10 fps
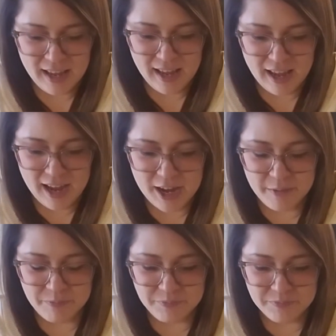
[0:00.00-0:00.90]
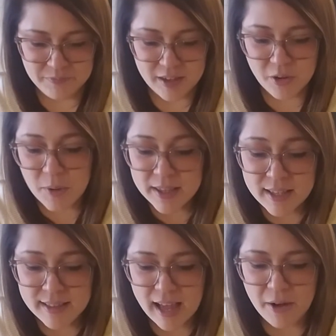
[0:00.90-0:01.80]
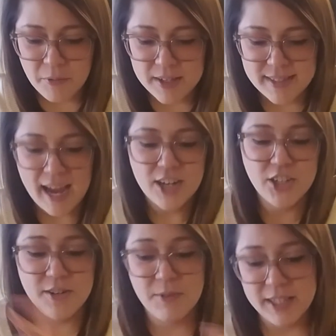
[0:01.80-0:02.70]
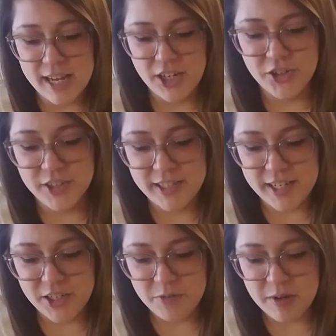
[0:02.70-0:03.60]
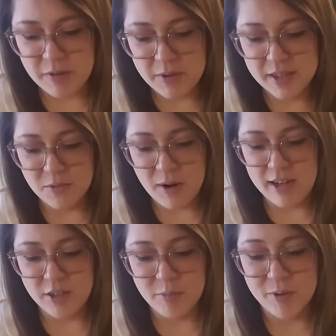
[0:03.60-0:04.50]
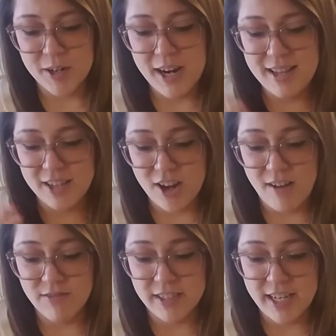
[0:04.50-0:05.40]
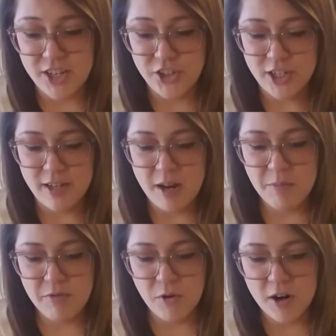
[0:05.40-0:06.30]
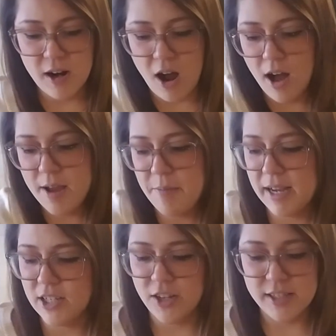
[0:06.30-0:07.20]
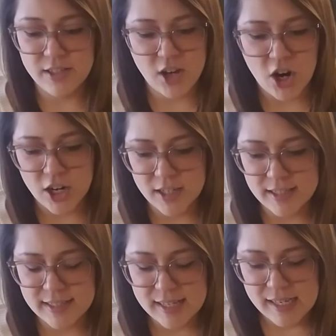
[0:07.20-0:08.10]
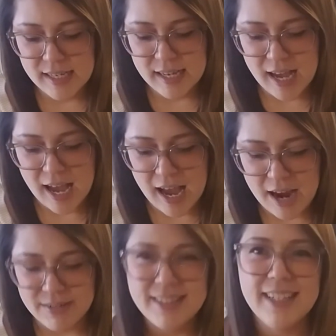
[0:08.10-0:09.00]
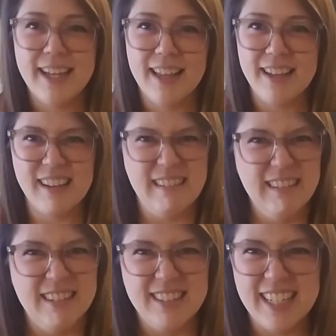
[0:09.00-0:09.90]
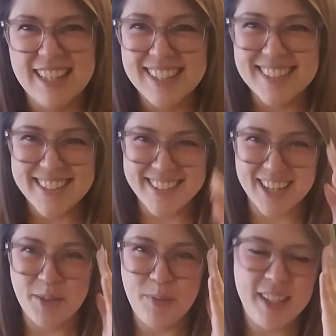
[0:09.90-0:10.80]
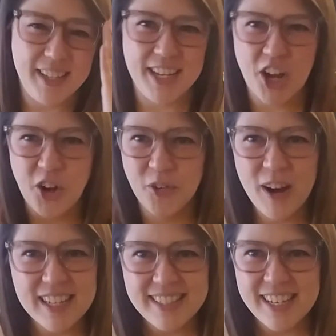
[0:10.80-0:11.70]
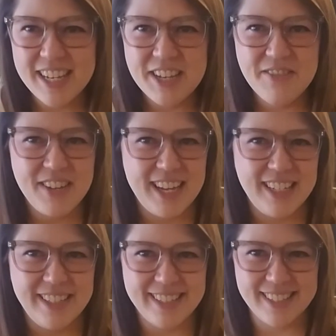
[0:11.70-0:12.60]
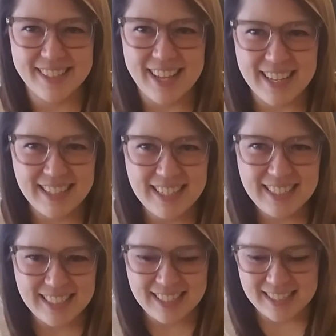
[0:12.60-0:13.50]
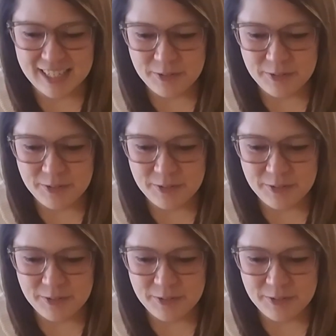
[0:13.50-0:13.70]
The one thing that was actually really interesting to me with the wild boar and the confrontation, and before I picked all these cards, I was thinking like, oh, like this is going to be like aggressive and just like da da da da.